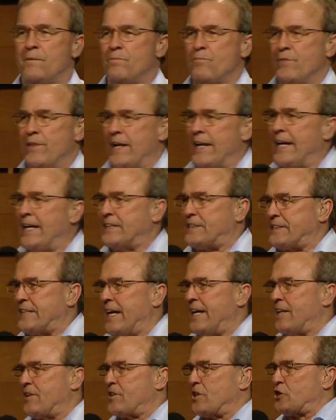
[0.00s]
Then he
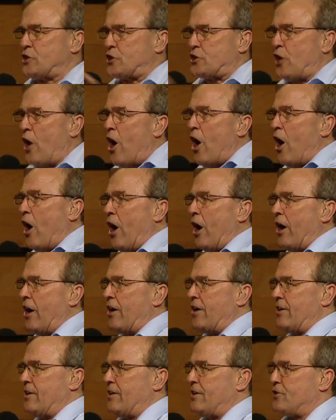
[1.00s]
sent the
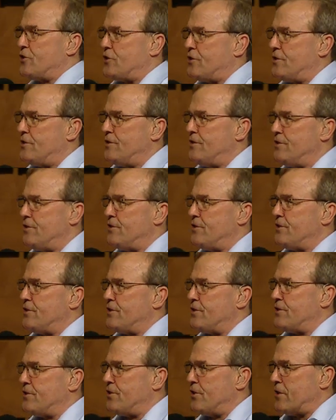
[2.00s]
star
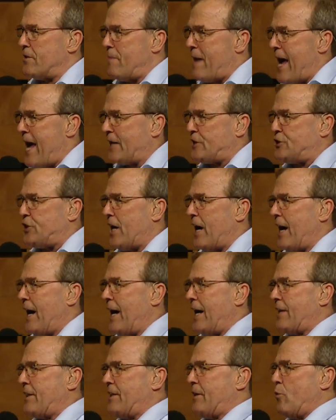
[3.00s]
to the
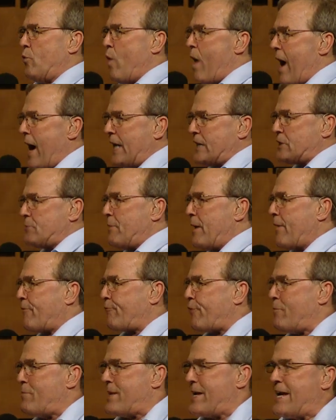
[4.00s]
Magi, the wise men
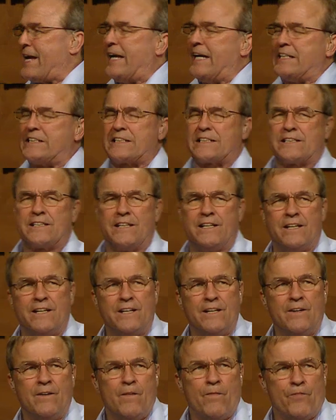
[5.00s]
from the east.
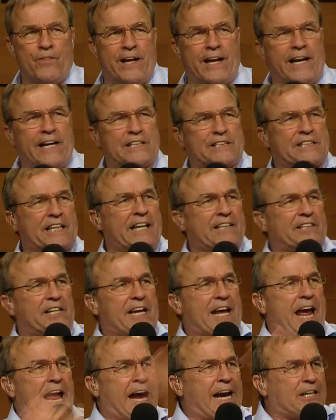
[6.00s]
Then he sent
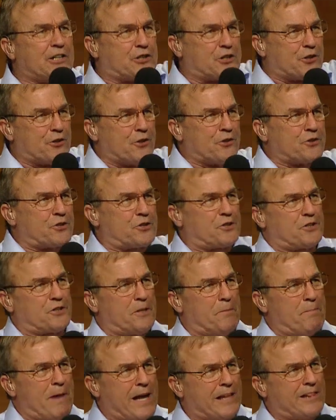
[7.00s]
the angels
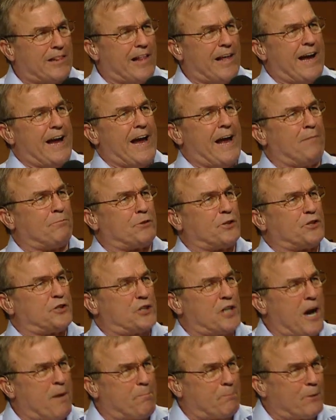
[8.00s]
to Bethlehem, to the
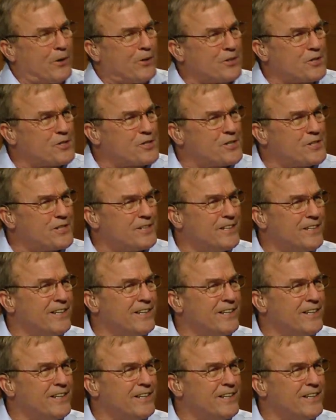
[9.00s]
shepherds,